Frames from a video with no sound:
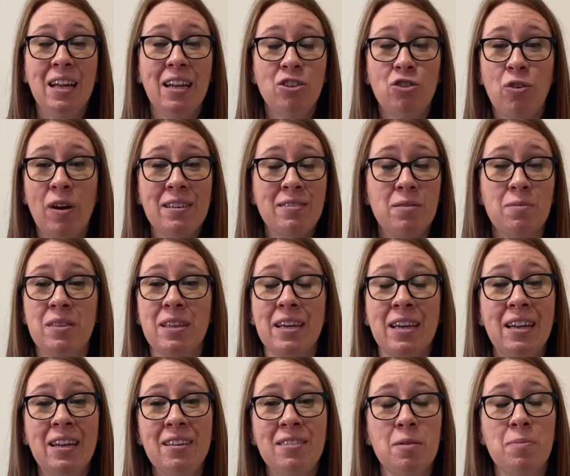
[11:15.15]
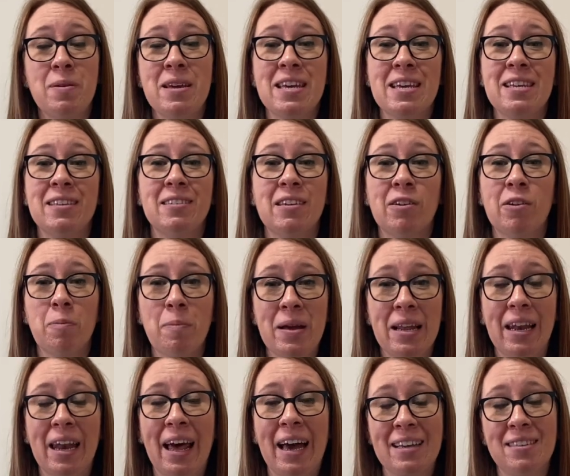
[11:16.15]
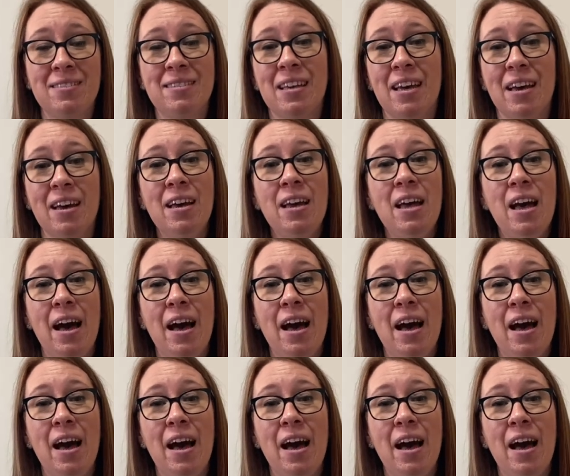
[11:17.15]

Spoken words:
Try something a little bit easier, a bit lighter,